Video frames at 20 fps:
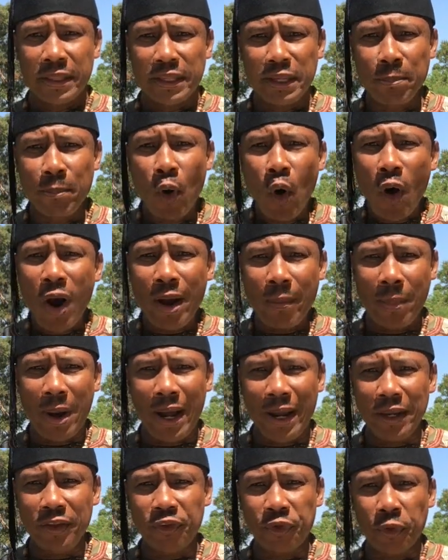The
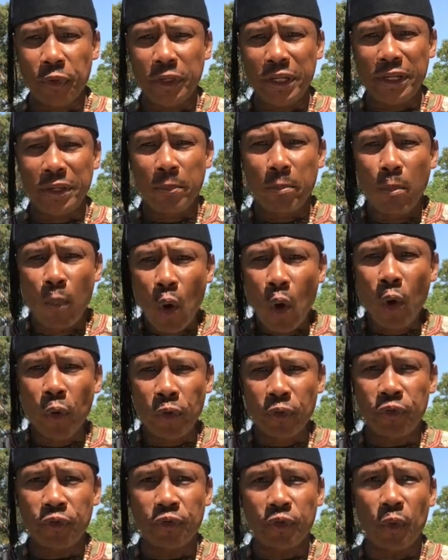Moabites, or the
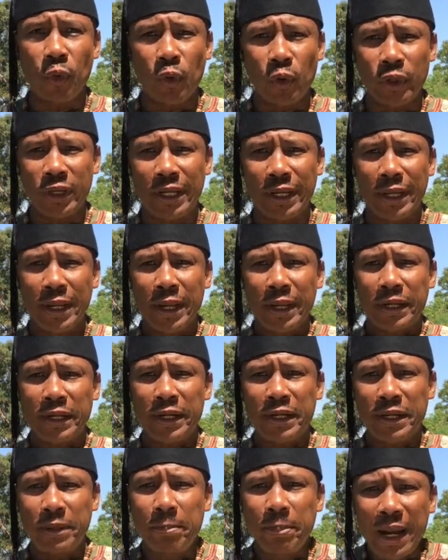Moors, or the
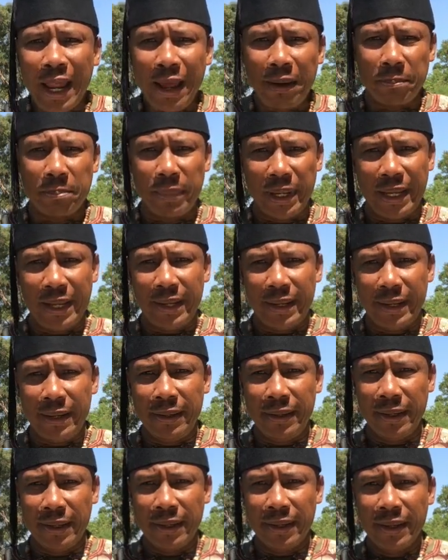black
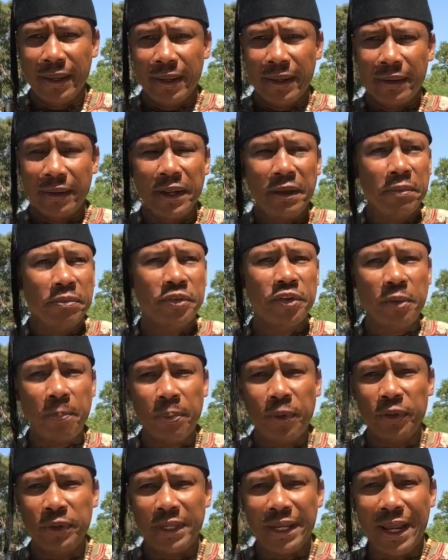man, lives
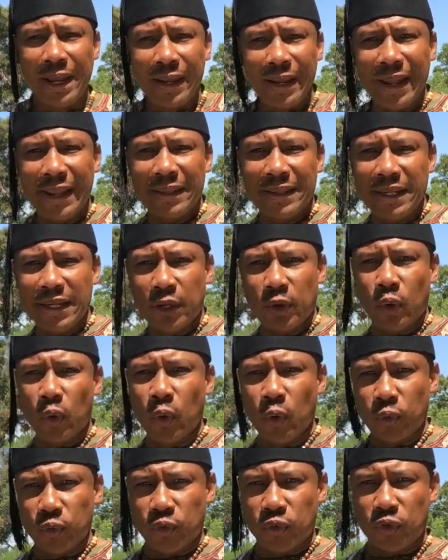upon the Atlantic
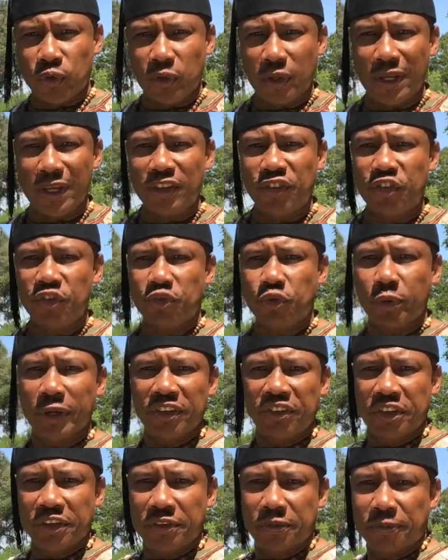coast. It
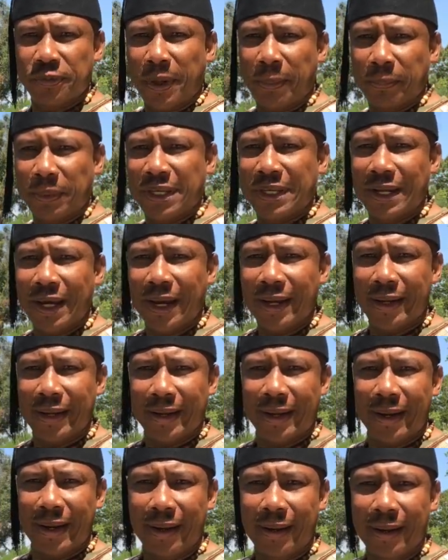stretches from
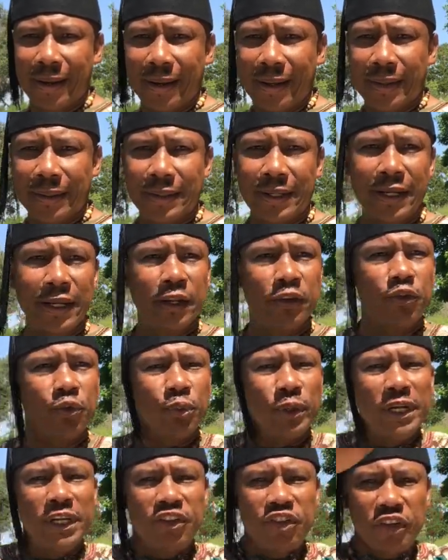Canada till it
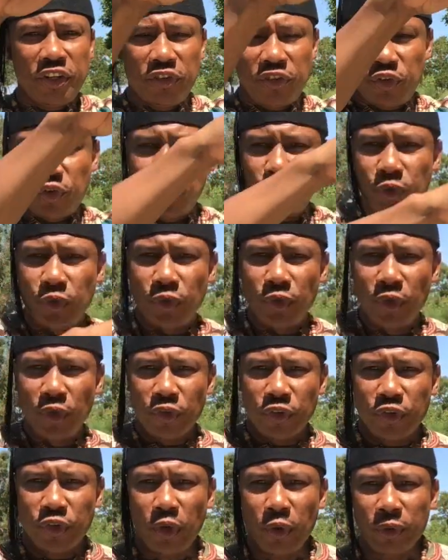reaches to
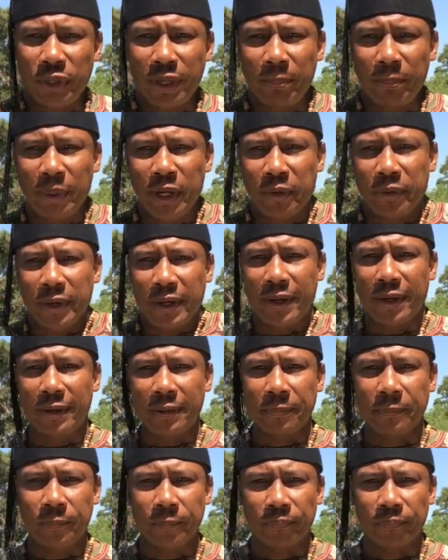South America.